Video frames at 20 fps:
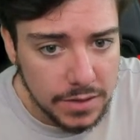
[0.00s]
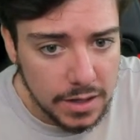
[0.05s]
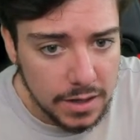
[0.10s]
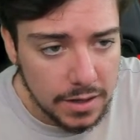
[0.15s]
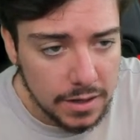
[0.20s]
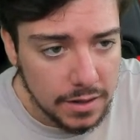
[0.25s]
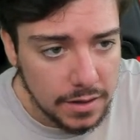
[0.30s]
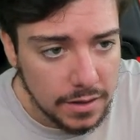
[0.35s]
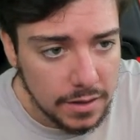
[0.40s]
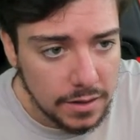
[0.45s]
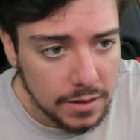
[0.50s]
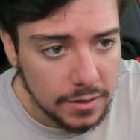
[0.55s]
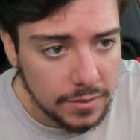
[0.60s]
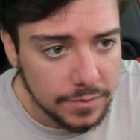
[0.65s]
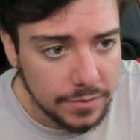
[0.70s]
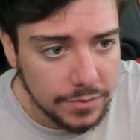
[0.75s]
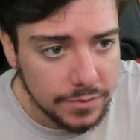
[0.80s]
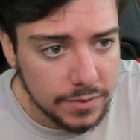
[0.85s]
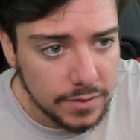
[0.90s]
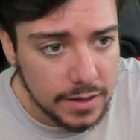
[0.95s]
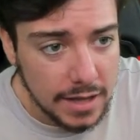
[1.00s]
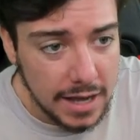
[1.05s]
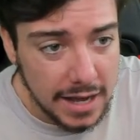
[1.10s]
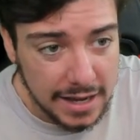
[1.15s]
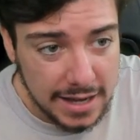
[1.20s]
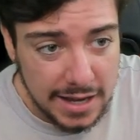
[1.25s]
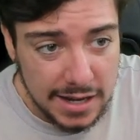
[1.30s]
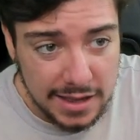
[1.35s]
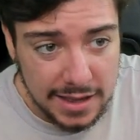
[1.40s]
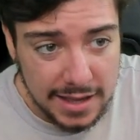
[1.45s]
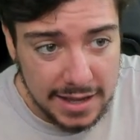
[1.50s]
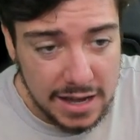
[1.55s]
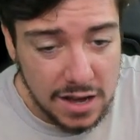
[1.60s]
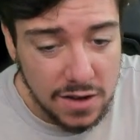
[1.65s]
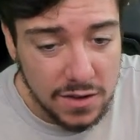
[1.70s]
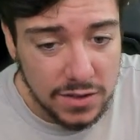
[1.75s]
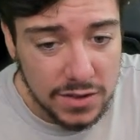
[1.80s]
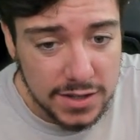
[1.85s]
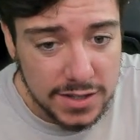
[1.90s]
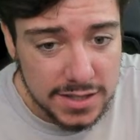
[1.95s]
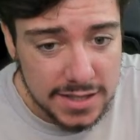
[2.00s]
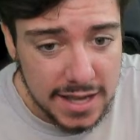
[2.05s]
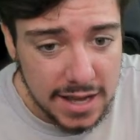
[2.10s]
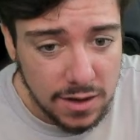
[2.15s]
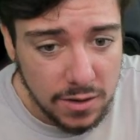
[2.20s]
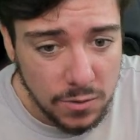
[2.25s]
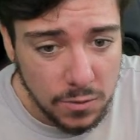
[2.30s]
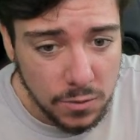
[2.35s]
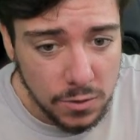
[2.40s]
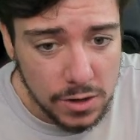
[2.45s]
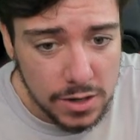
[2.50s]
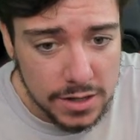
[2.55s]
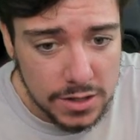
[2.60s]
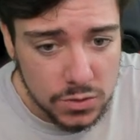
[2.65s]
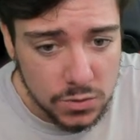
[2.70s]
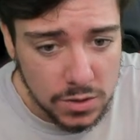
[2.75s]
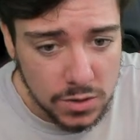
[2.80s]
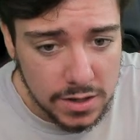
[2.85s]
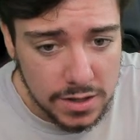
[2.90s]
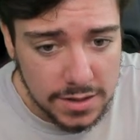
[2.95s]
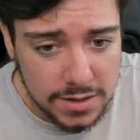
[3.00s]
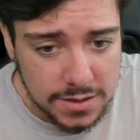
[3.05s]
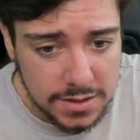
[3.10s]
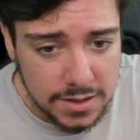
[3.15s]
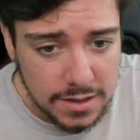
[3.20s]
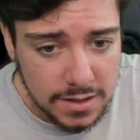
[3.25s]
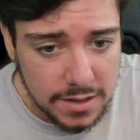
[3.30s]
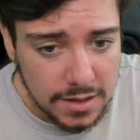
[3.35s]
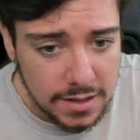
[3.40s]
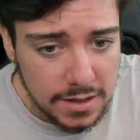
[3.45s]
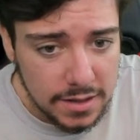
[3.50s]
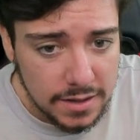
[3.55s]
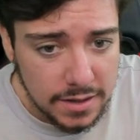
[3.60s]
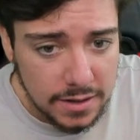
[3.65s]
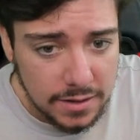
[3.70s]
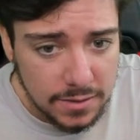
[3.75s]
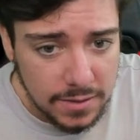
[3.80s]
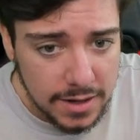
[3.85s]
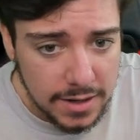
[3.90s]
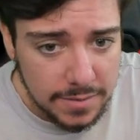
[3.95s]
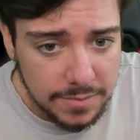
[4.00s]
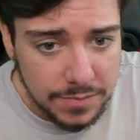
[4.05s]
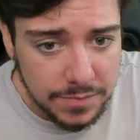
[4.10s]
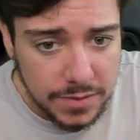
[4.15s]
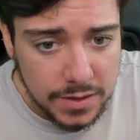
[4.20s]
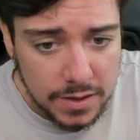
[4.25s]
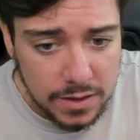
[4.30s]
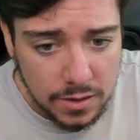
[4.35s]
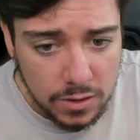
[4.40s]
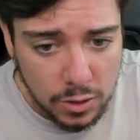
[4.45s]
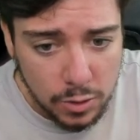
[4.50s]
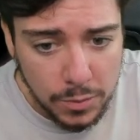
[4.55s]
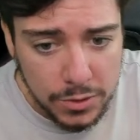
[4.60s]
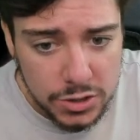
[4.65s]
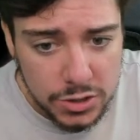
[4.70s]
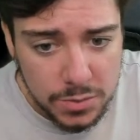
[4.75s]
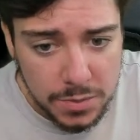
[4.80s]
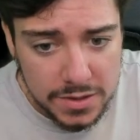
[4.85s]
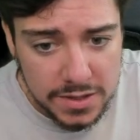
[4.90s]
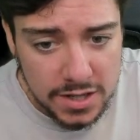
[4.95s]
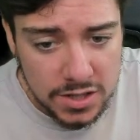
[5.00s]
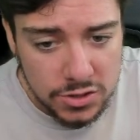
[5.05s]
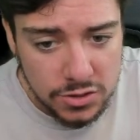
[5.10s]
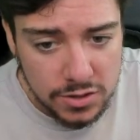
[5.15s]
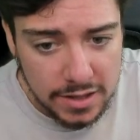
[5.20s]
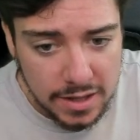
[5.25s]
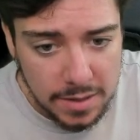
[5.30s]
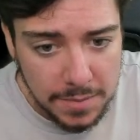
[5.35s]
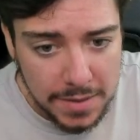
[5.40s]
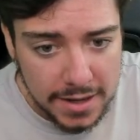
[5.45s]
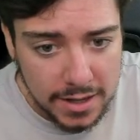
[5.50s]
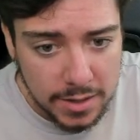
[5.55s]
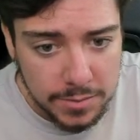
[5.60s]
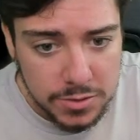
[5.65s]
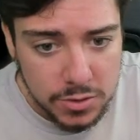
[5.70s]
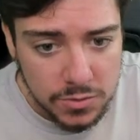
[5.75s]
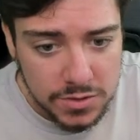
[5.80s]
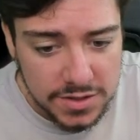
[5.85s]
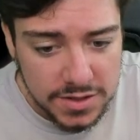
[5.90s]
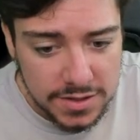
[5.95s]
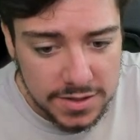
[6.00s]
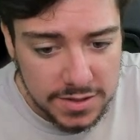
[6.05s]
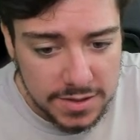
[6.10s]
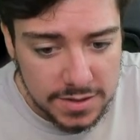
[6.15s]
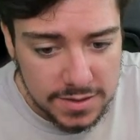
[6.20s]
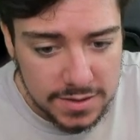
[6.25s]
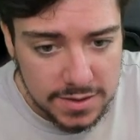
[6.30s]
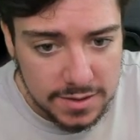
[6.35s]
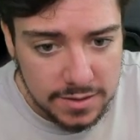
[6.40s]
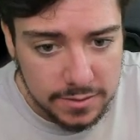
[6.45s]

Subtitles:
I kind of like how it looks now, where it is, right? A whole bunch of potential to get back up to resistance.